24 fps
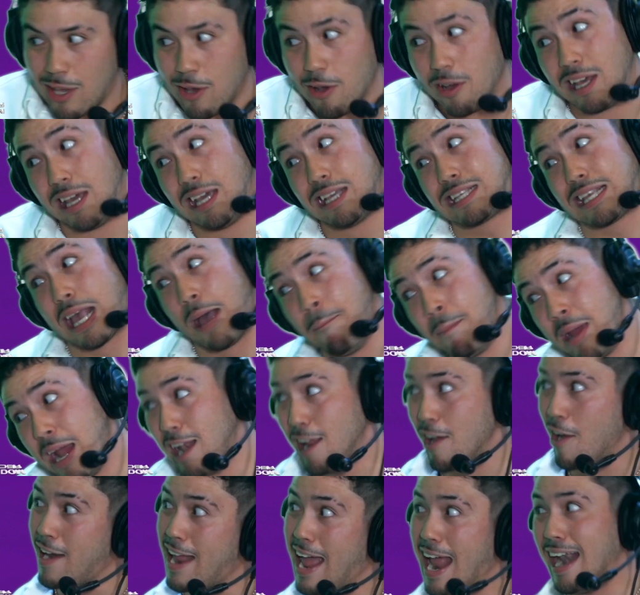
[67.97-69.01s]
because he's a
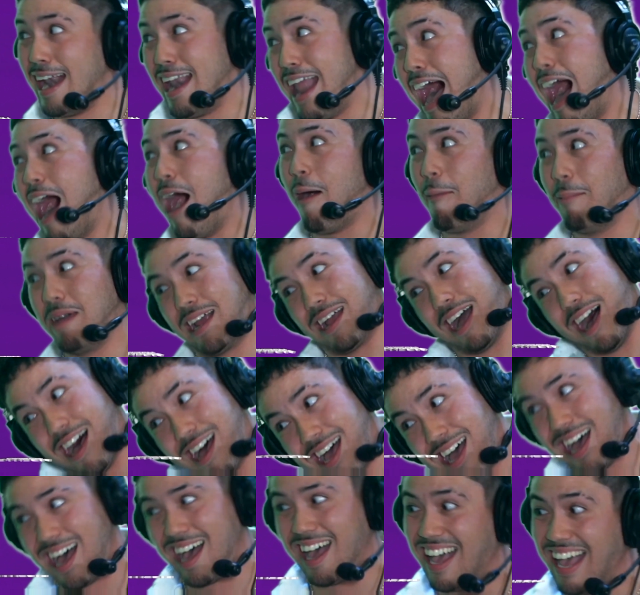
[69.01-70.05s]
millionaire now.
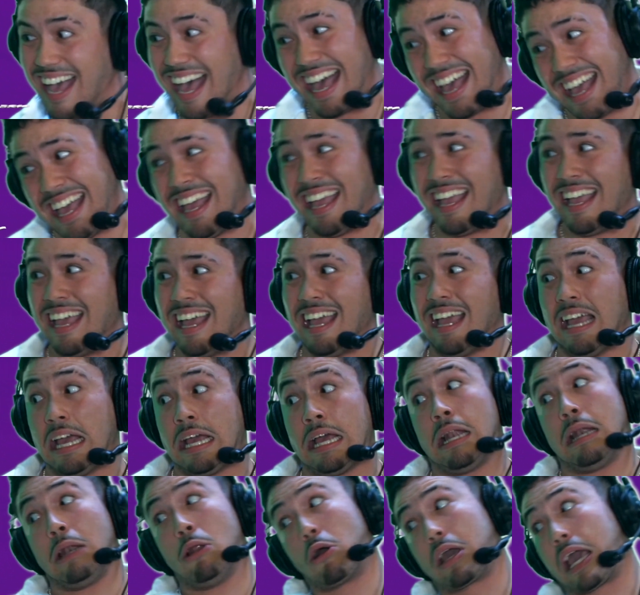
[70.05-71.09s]

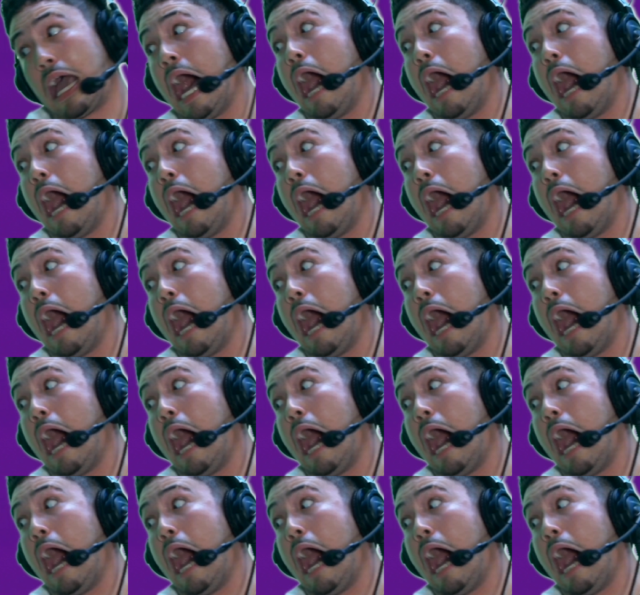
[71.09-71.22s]
Look at